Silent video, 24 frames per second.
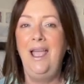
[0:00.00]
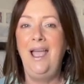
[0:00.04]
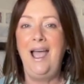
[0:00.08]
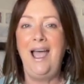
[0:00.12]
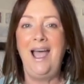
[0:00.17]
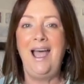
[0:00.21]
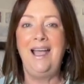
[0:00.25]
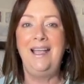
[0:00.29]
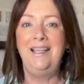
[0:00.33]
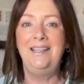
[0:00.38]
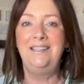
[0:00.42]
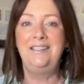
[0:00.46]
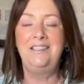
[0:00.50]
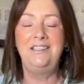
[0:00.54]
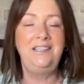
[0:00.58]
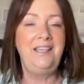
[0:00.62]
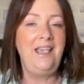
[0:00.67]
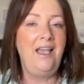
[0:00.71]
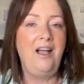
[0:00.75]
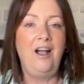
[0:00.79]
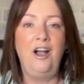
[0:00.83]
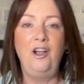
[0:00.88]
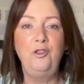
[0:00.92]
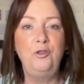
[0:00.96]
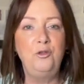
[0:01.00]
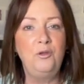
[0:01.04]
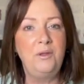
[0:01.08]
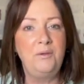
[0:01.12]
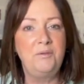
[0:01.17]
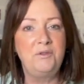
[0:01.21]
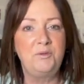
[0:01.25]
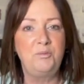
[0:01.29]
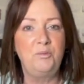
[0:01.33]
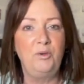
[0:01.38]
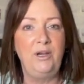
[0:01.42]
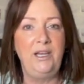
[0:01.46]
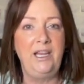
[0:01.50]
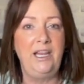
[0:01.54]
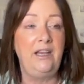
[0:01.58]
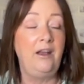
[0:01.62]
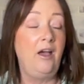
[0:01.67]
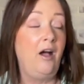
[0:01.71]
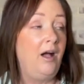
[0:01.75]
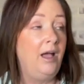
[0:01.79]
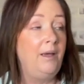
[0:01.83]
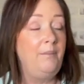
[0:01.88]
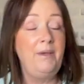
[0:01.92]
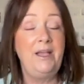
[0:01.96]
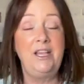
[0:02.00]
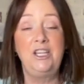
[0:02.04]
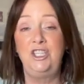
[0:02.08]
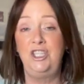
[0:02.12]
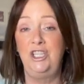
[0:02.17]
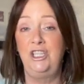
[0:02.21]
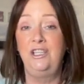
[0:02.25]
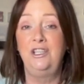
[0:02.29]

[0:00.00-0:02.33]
And yeah, I thought that was brilliant. I'm actually